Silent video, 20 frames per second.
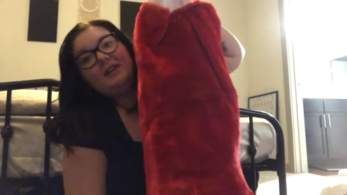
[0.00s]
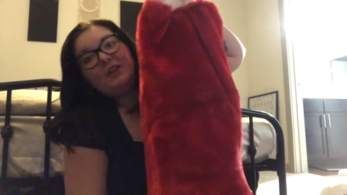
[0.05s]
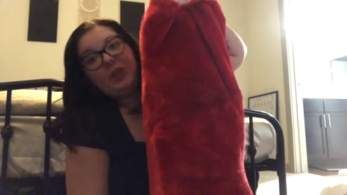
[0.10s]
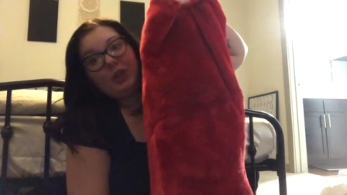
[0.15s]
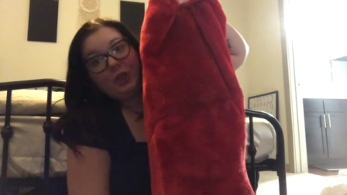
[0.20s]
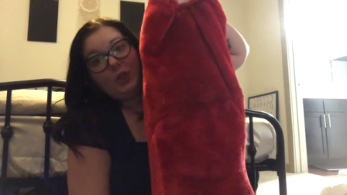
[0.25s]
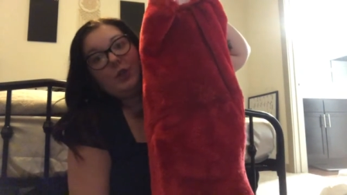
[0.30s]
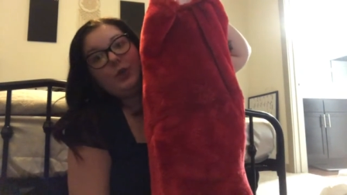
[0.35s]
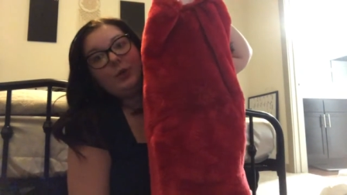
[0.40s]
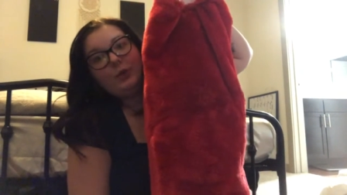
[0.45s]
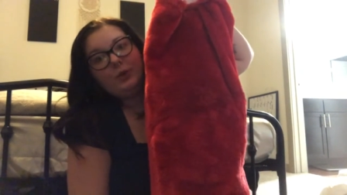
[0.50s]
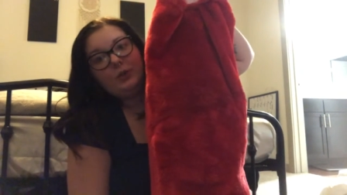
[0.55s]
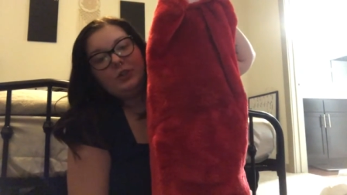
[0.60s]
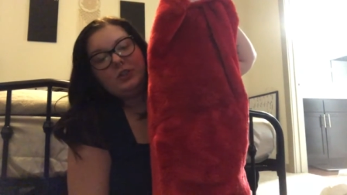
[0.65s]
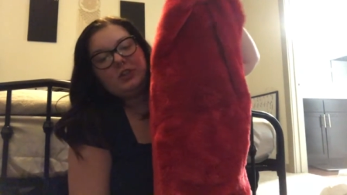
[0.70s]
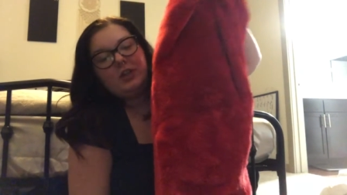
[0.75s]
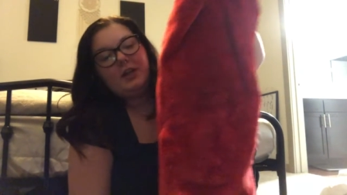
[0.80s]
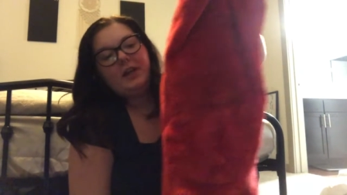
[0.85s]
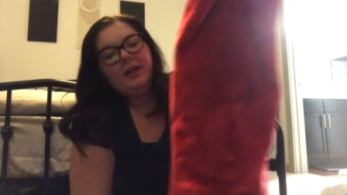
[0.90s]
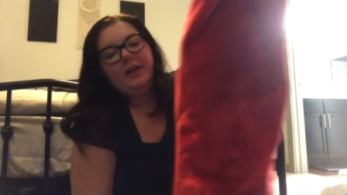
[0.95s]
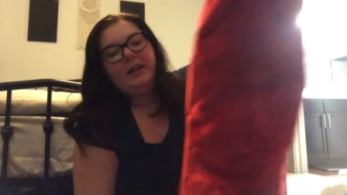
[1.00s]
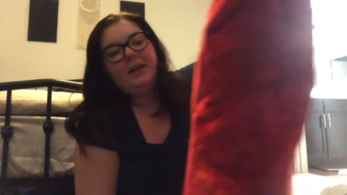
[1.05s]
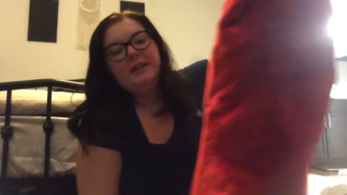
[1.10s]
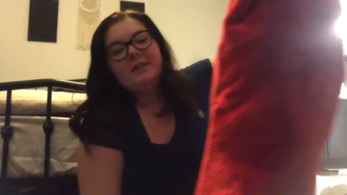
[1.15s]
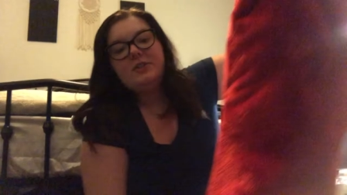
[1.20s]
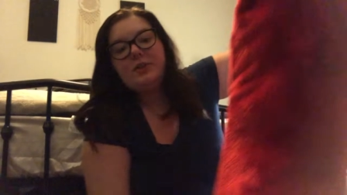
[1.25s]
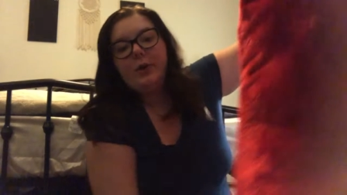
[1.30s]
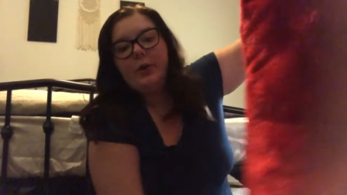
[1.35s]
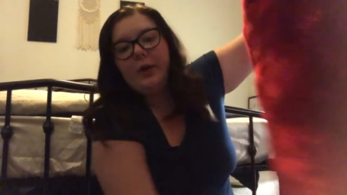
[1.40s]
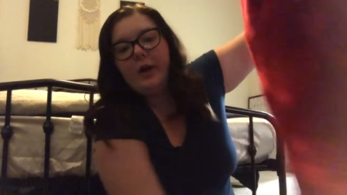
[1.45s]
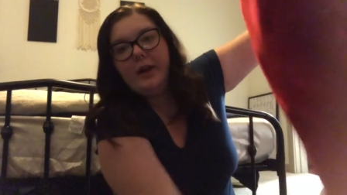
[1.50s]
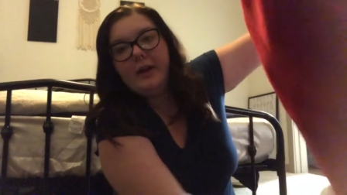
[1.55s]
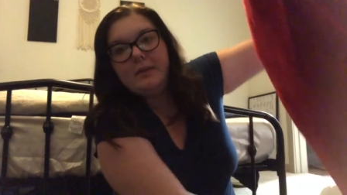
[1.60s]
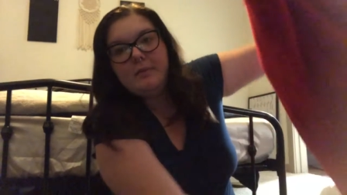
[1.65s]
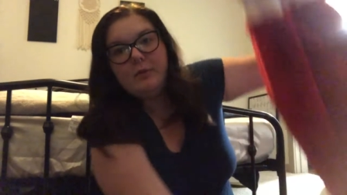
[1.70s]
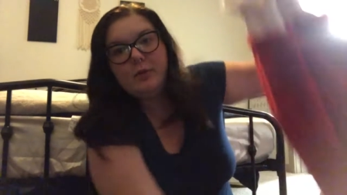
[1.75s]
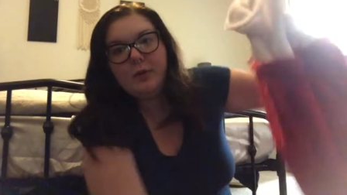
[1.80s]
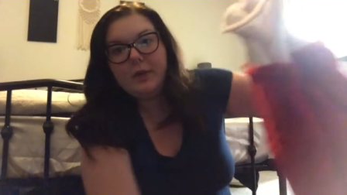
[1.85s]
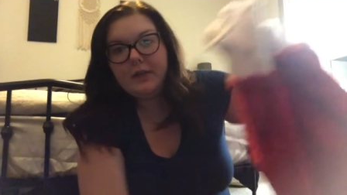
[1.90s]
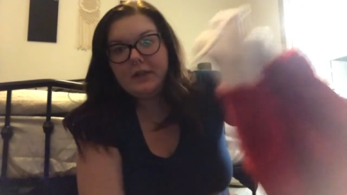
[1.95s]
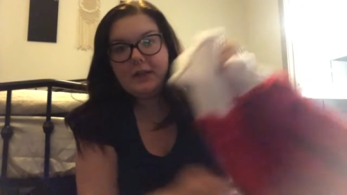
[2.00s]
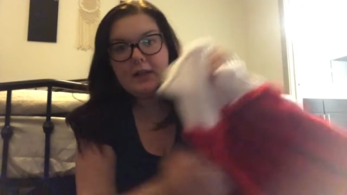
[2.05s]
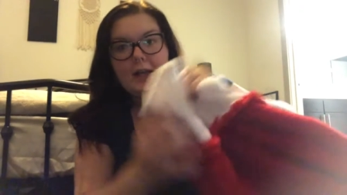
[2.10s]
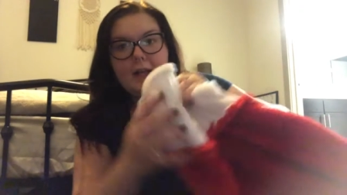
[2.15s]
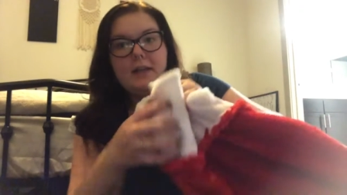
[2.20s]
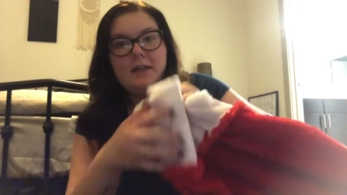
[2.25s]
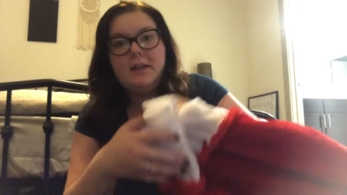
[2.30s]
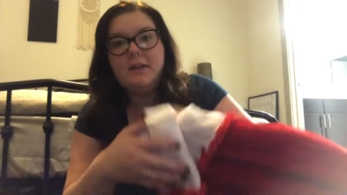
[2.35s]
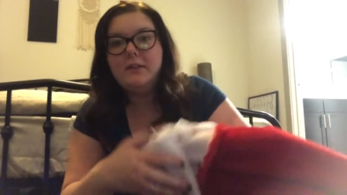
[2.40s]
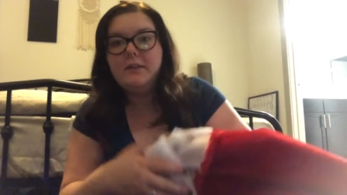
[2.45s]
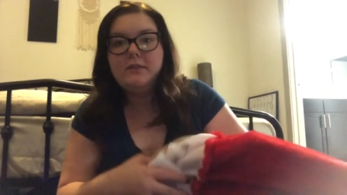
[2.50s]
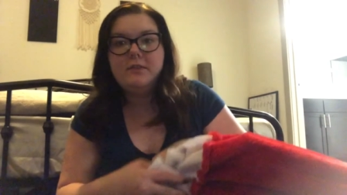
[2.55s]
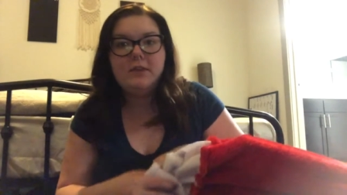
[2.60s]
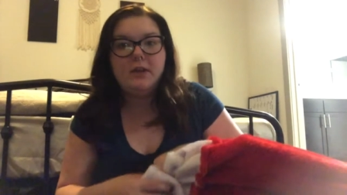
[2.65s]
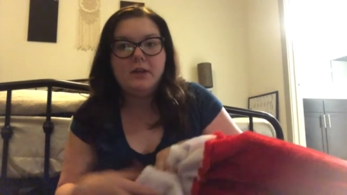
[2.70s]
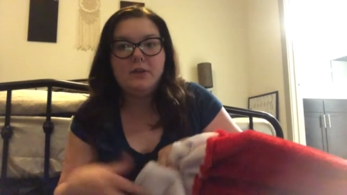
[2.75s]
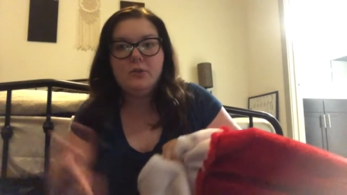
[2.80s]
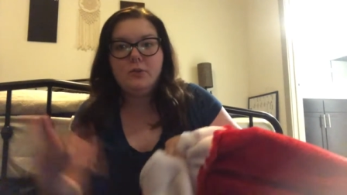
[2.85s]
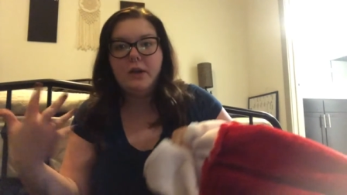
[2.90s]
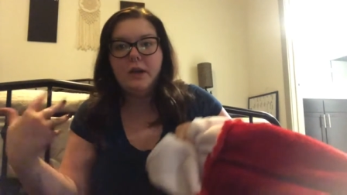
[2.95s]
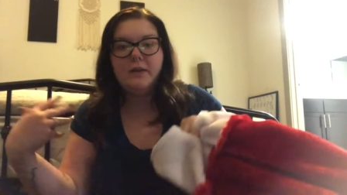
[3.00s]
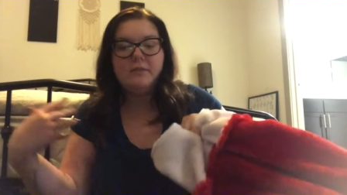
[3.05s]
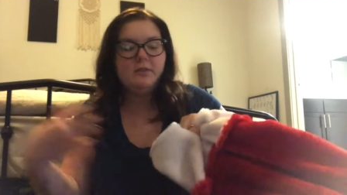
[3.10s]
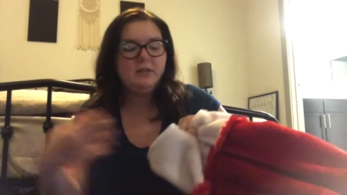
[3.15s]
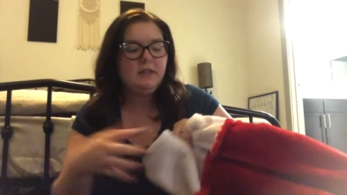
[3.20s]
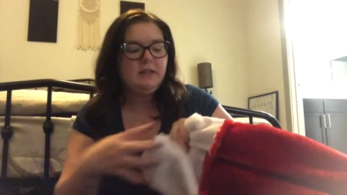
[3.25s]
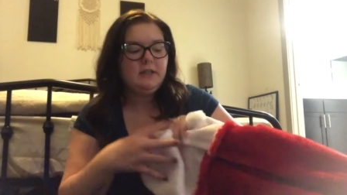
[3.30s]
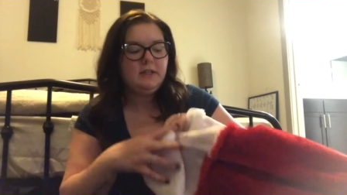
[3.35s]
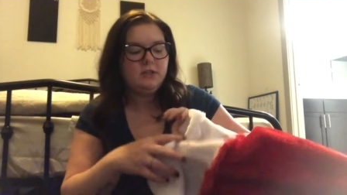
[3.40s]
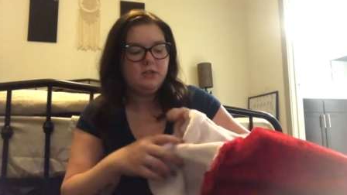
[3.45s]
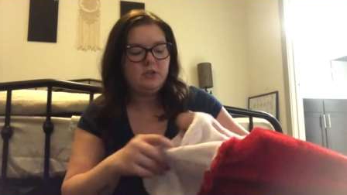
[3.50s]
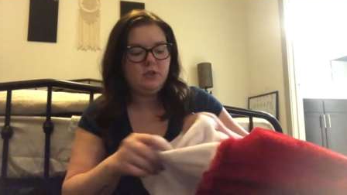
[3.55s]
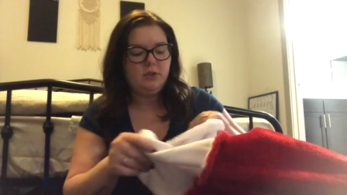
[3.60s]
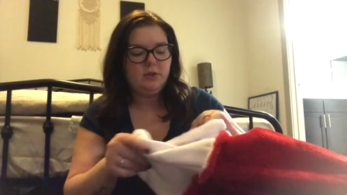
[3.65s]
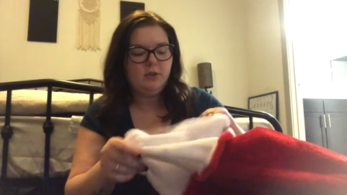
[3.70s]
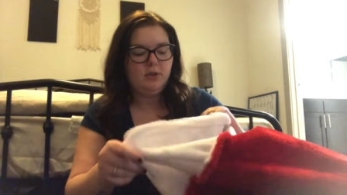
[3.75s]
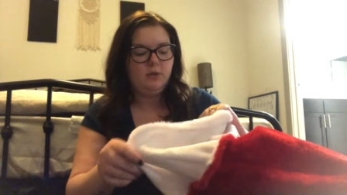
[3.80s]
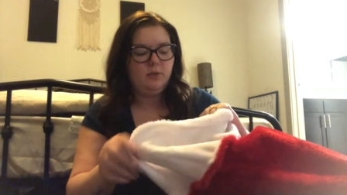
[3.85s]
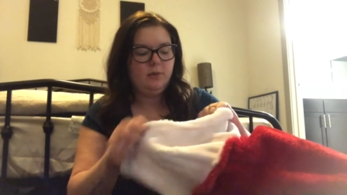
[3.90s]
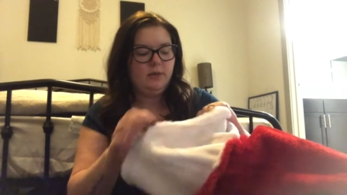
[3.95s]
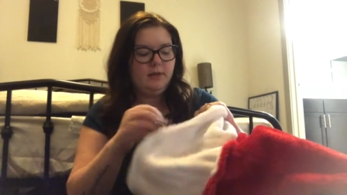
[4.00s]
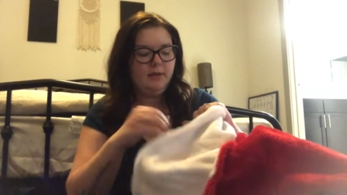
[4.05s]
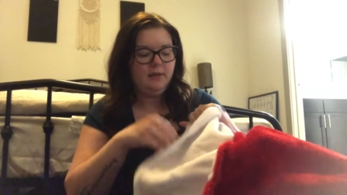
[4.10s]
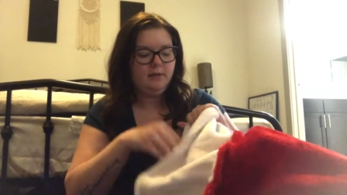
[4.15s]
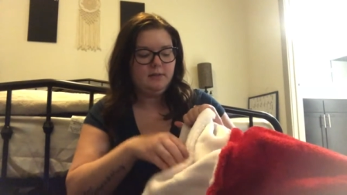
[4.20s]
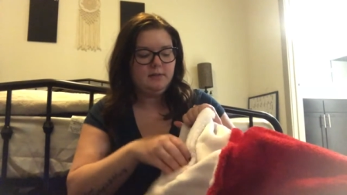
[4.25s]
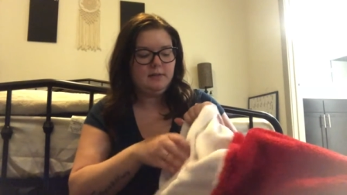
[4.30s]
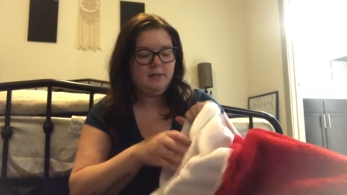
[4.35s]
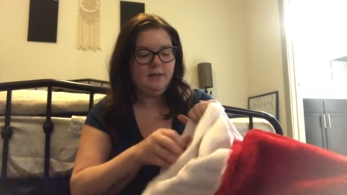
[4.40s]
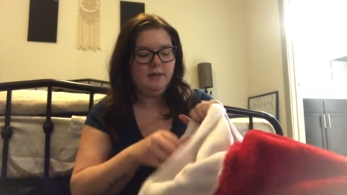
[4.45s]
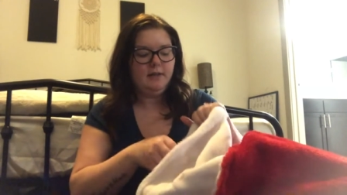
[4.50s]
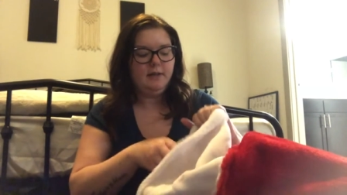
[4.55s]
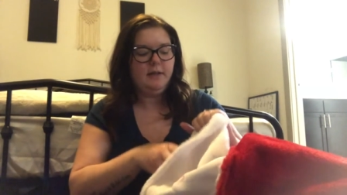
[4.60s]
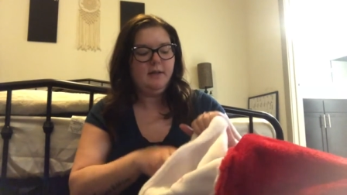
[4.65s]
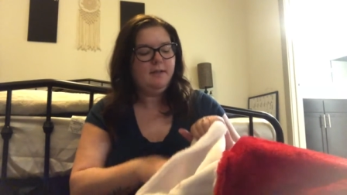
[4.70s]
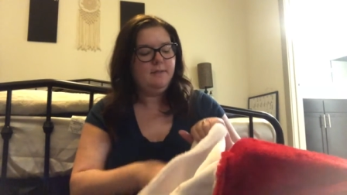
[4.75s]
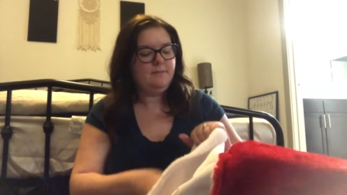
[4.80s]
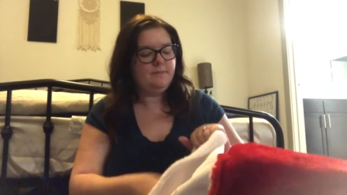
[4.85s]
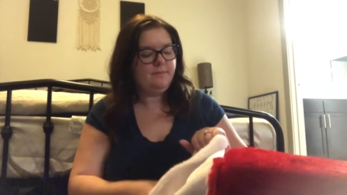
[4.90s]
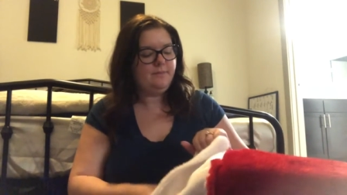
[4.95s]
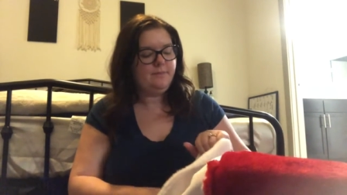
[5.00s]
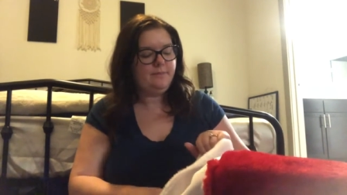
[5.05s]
Huge. And so I am going to kind of unravel it and show y'all what else I got.